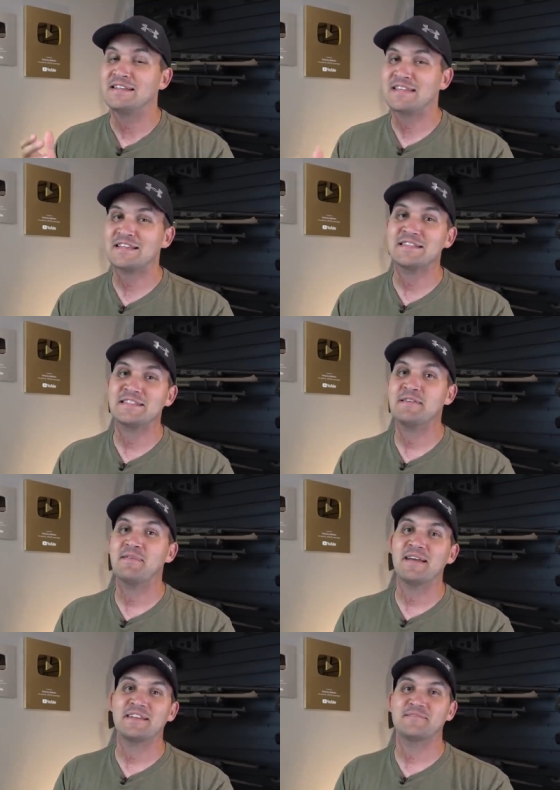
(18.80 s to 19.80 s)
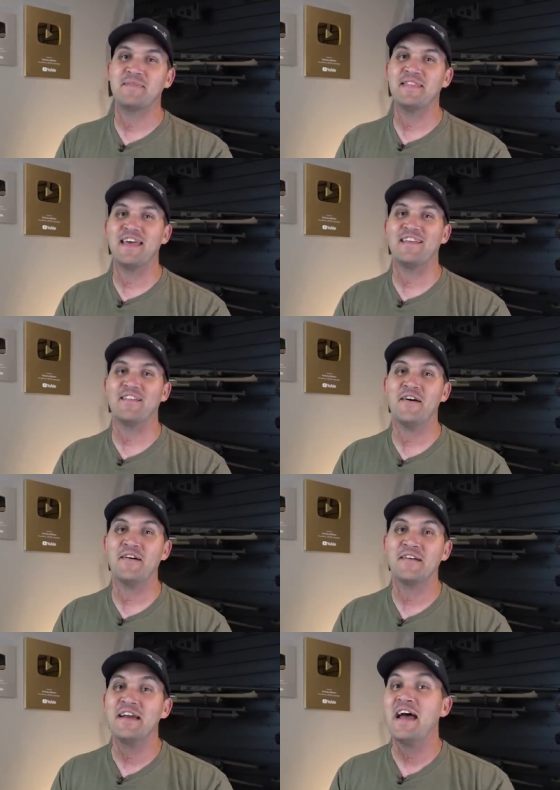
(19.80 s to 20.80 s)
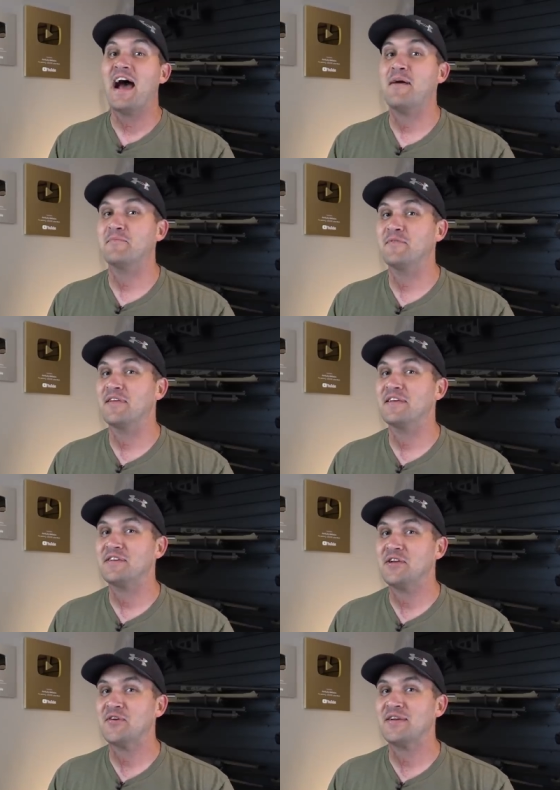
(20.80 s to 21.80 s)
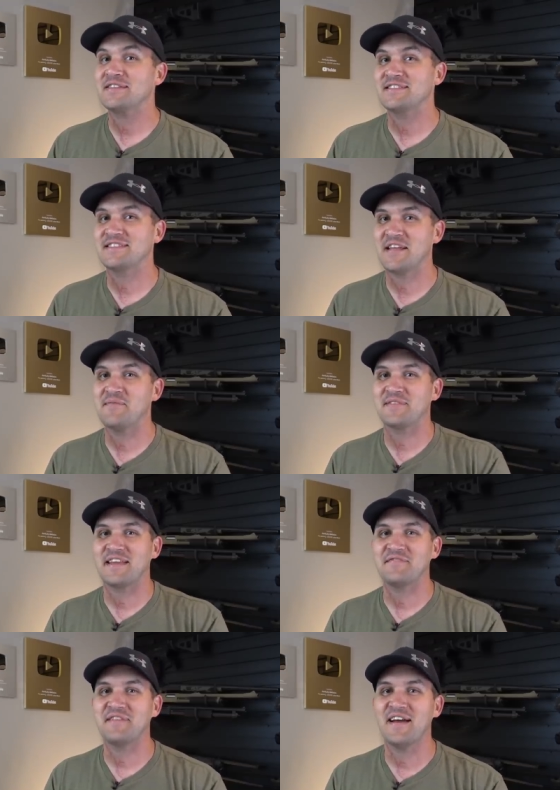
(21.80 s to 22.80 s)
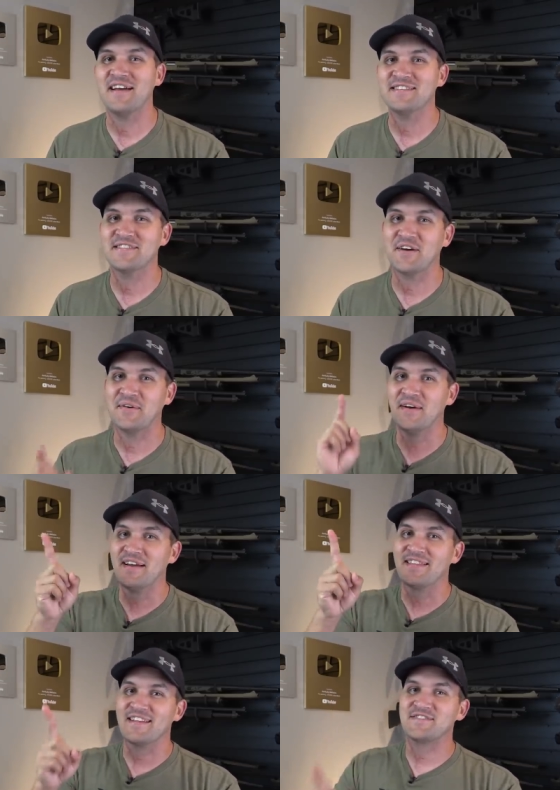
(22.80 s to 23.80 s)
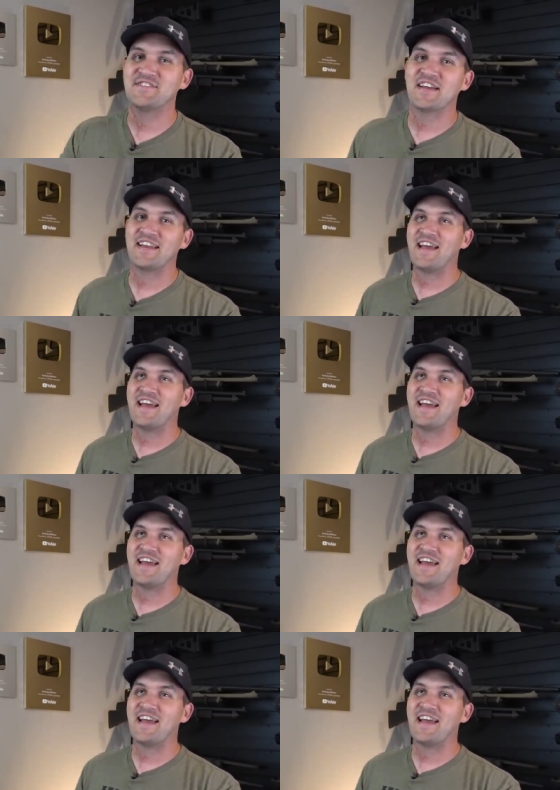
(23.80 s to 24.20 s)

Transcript: Doesn't seem like it's been that long. I'm really curious to see what they've done, so let's check it